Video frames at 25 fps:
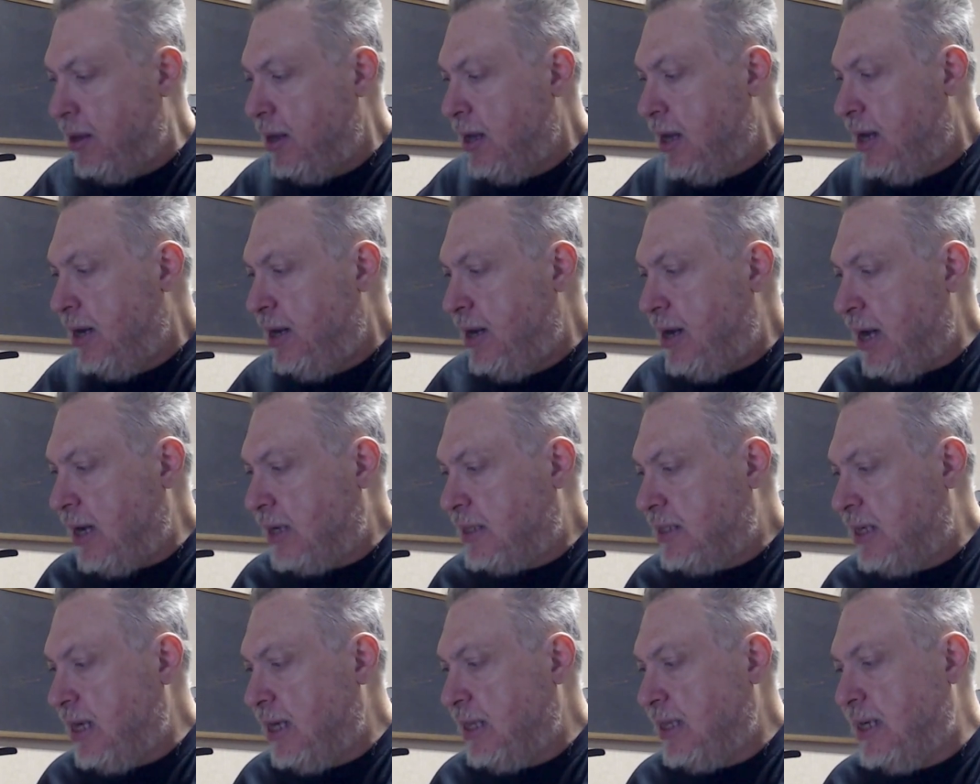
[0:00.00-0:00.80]

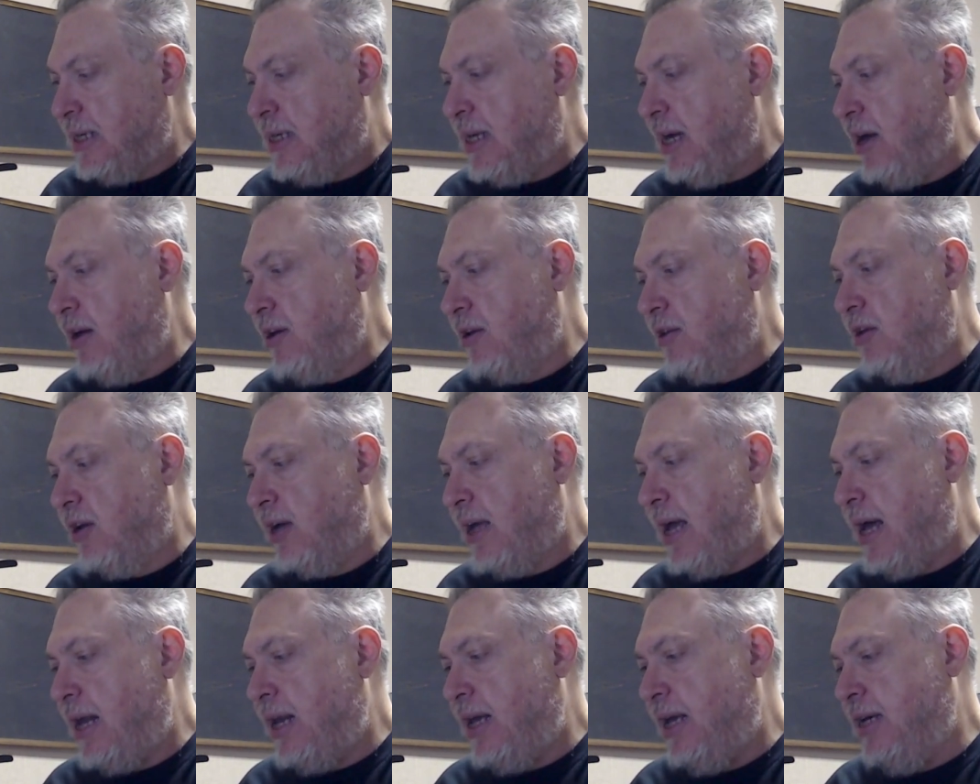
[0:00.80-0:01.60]
Next thing they tell you to look
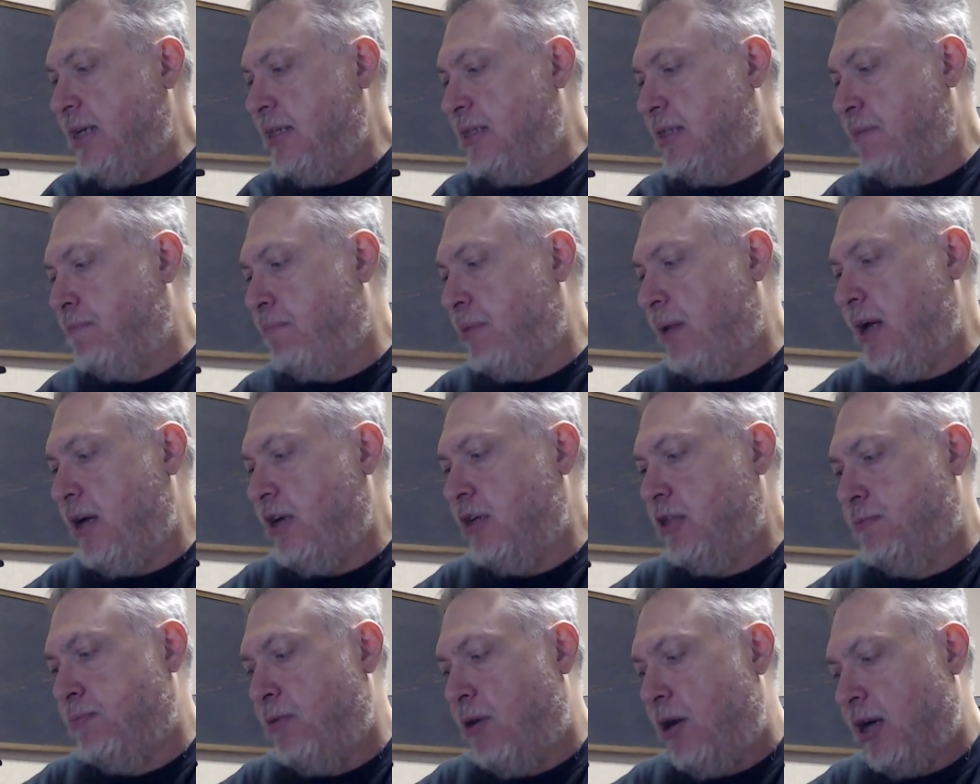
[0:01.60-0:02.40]
at is the
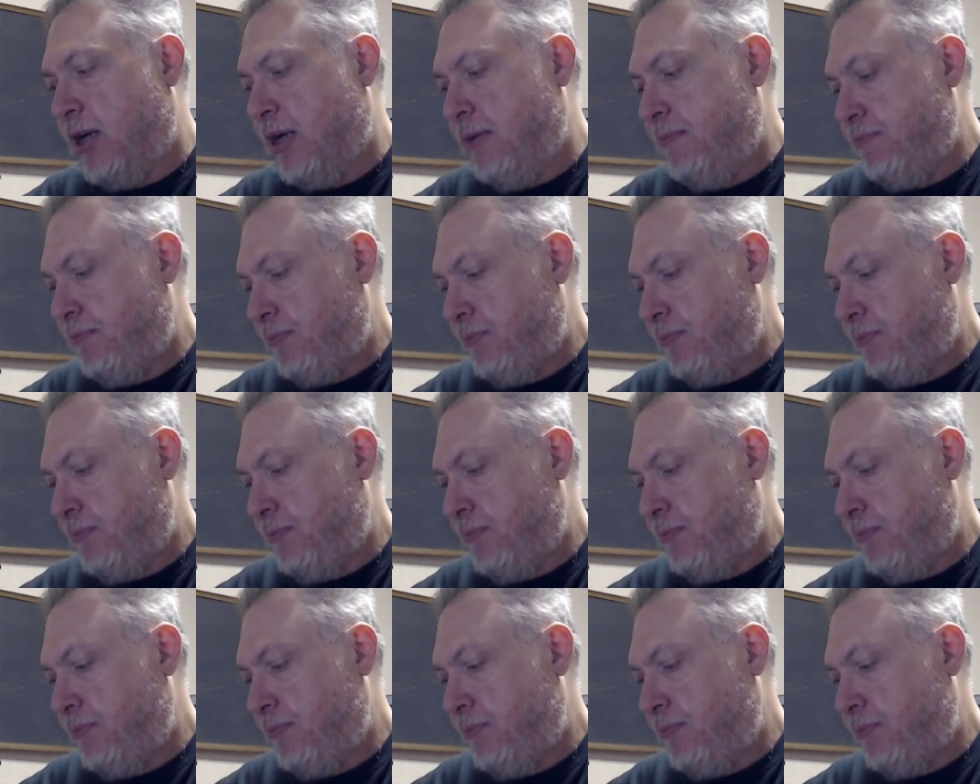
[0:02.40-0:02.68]
player's book.